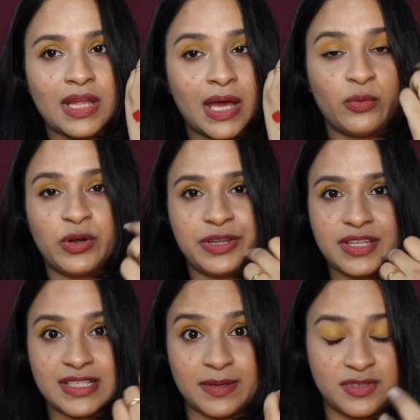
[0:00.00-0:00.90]
I'm
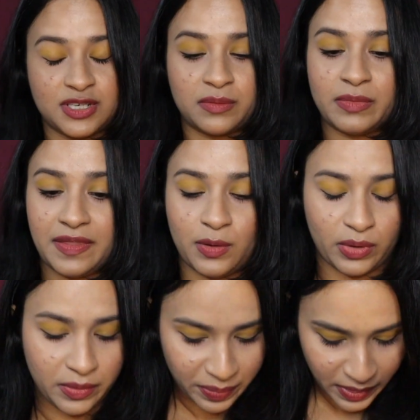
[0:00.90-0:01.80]
wearing this lipstick, by the
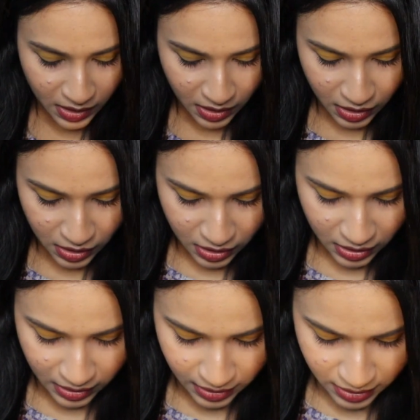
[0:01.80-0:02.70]
way.
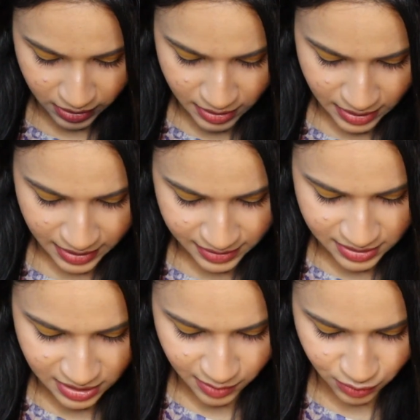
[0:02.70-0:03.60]

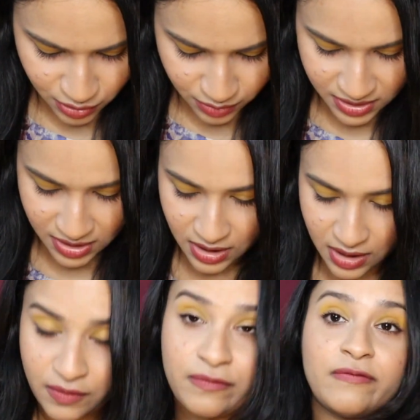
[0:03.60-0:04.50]
Next, I'm using
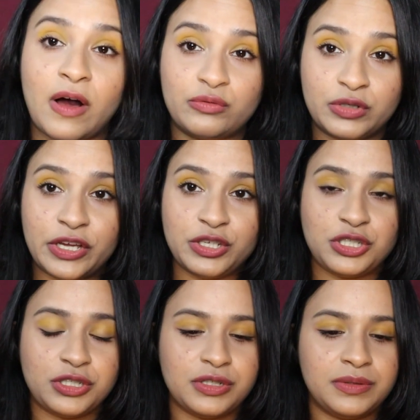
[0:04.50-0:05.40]

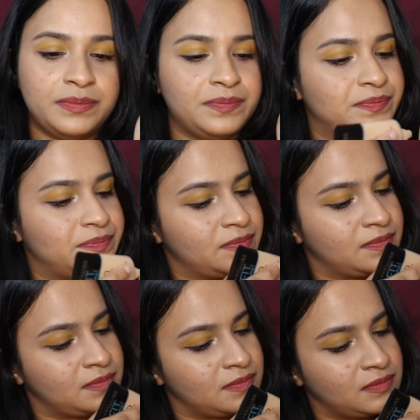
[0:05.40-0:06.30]
foundation.
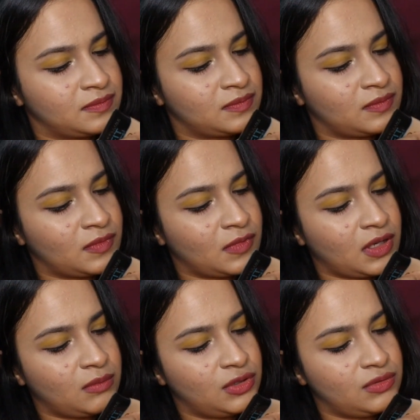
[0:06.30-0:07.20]

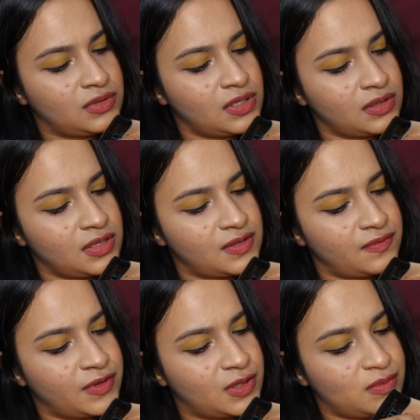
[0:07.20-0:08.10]
I'm using
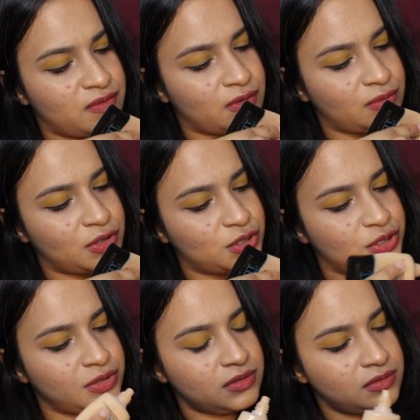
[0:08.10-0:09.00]
this Fit Me
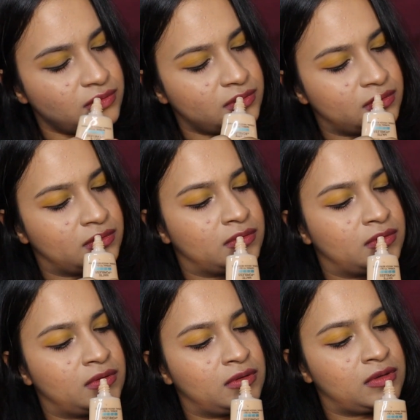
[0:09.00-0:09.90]
foundation.
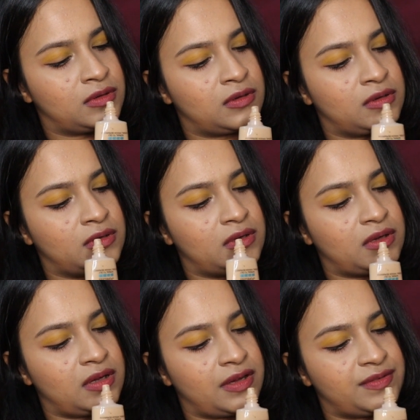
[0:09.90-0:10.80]

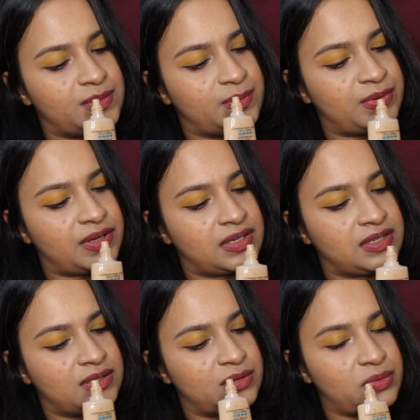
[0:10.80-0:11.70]
I've
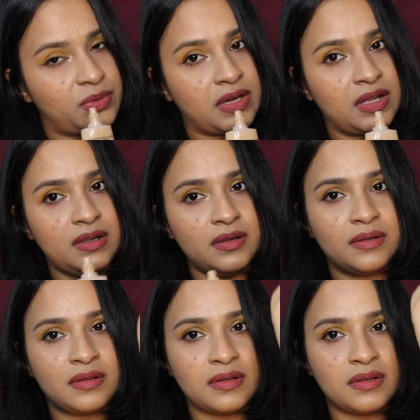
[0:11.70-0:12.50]
spread it well.